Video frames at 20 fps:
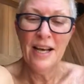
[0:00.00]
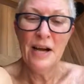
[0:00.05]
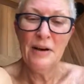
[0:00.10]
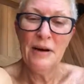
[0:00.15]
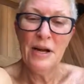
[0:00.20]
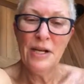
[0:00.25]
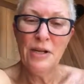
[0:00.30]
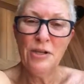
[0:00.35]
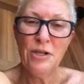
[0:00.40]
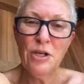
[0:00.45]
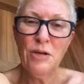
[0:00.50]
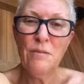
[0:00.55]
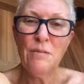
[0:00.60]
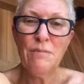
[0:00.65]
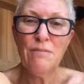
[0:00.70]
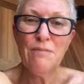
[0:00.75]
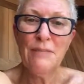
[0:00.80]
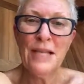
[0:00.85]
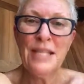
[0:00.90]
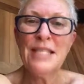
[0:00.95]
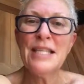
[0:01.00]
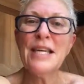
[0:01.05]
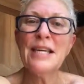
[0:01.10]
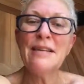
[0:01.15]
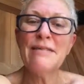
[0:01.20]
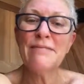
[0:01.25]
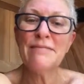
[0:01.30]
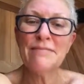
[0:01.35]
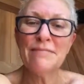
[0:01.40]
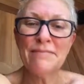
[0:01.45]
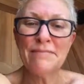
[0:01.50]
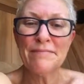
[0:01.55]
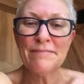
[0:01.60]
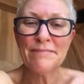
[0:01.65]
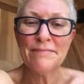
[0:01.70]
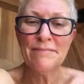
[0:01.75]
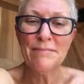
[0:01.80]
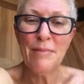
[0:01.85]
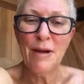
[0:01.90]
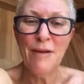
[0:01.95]
All right, YouTube, that's it.
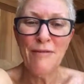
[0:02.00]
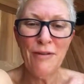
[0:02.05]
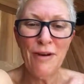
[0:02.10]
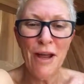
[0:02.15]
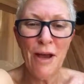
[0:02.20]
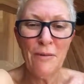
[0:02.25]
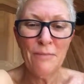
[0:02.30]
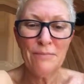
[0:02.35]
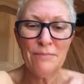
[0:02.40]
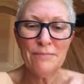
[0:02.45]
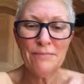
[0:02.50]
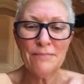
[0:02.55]
Bye for now.